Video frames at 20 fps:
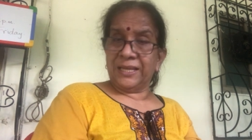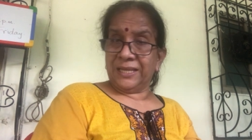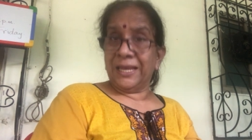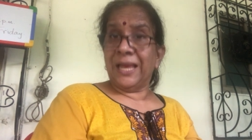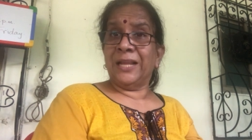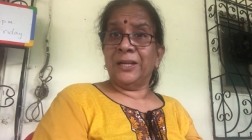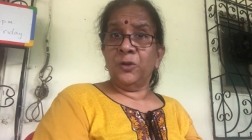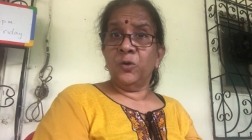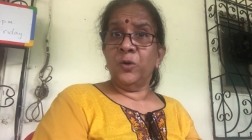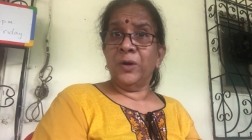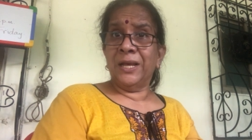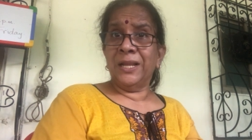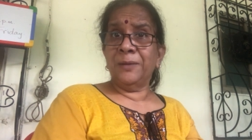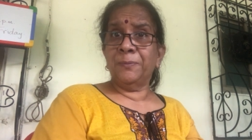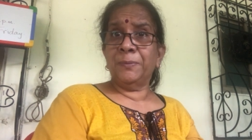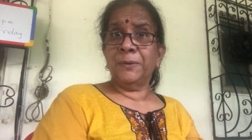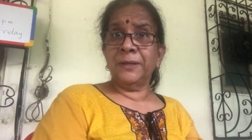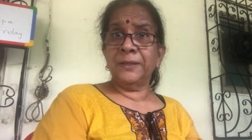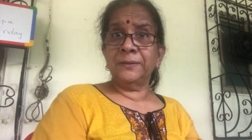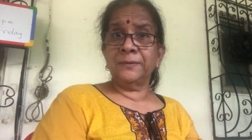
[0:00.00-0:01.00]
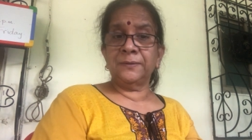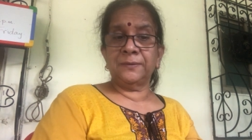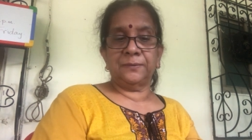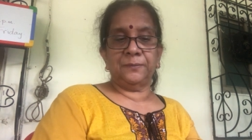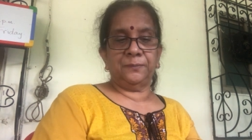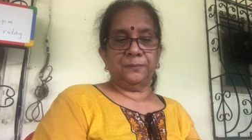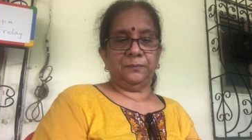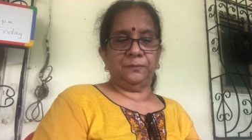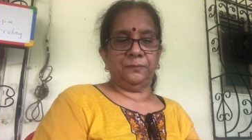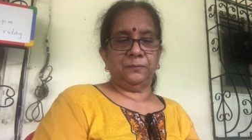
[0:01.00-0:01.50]
Can you help
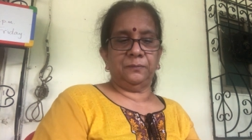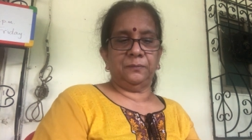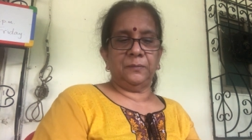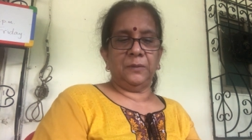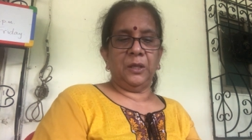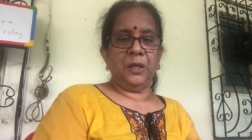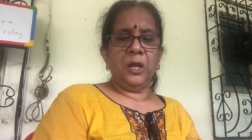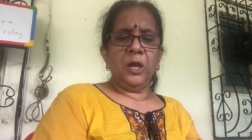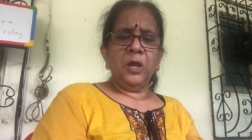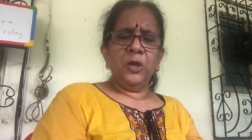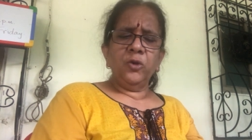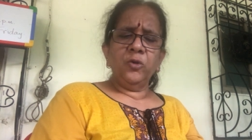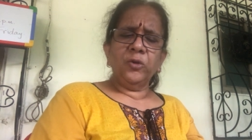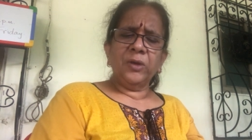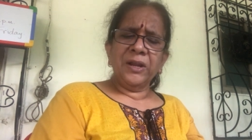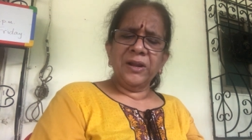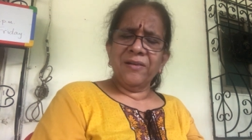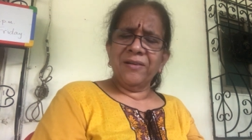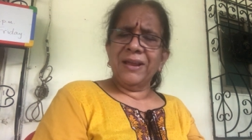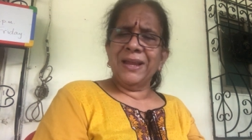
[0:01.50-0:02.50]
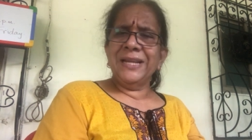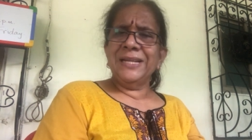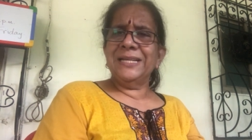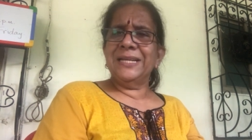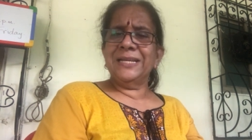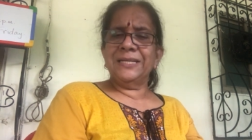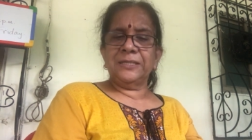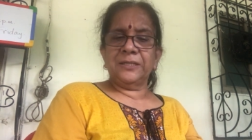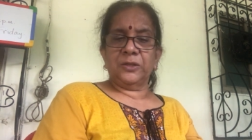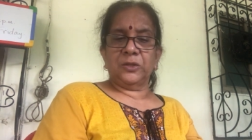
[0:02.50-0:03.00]
us? You can write
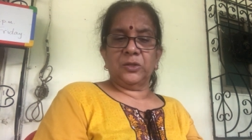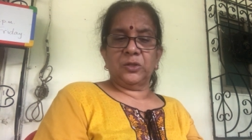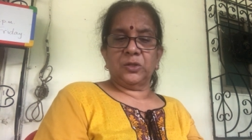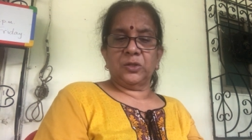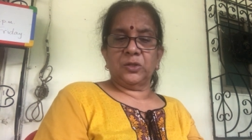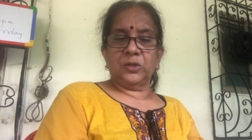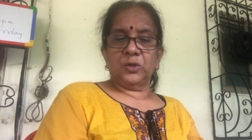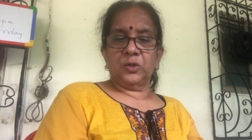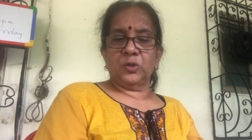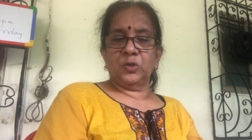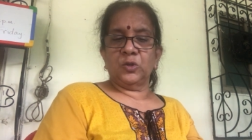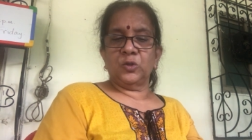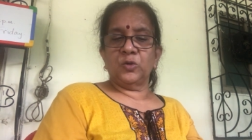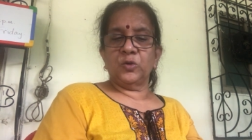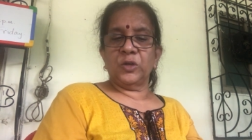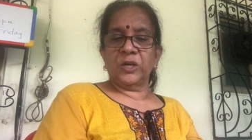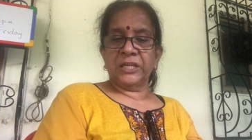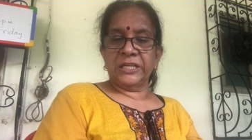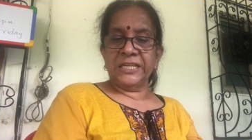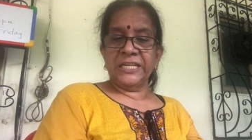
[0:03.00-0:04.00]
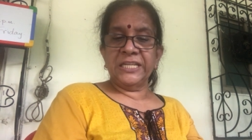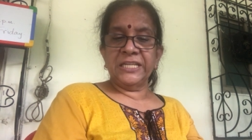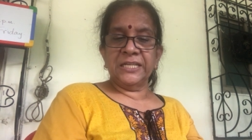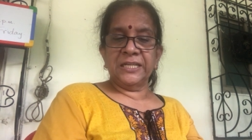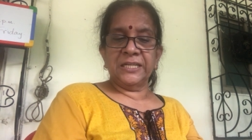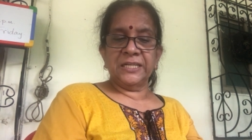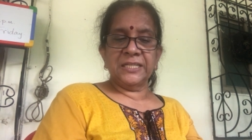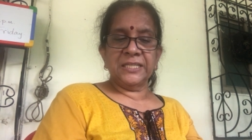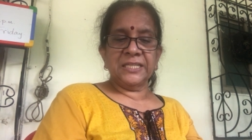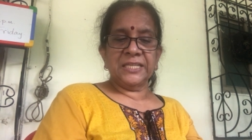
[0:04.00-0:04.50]
letters to your
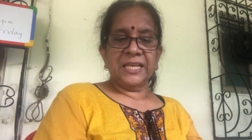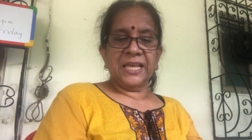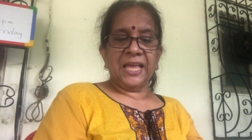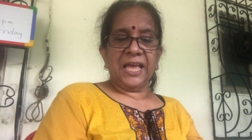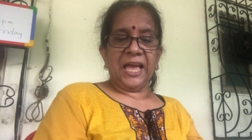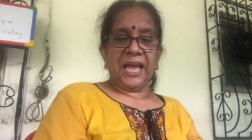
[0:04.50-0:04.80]
leaders